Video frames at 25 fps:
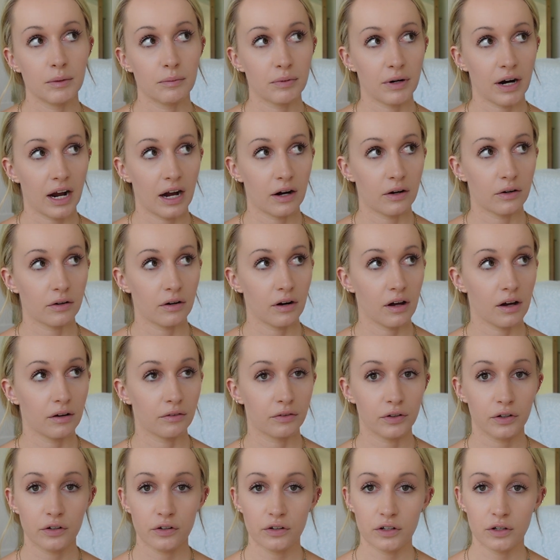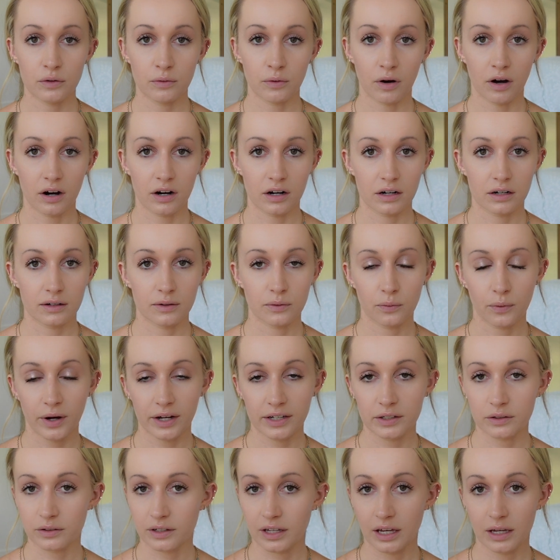proud of who you are, why
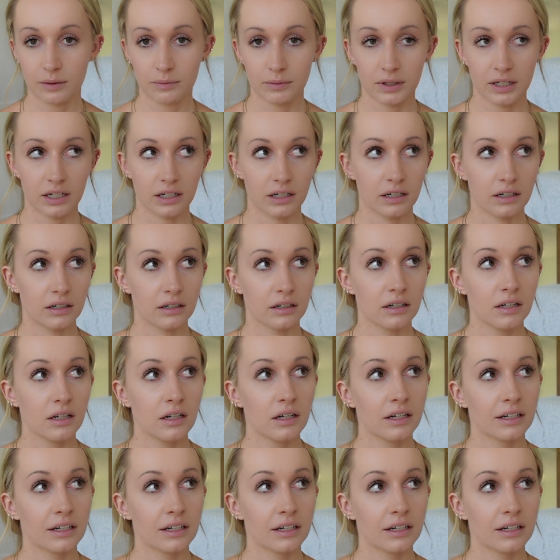you came here,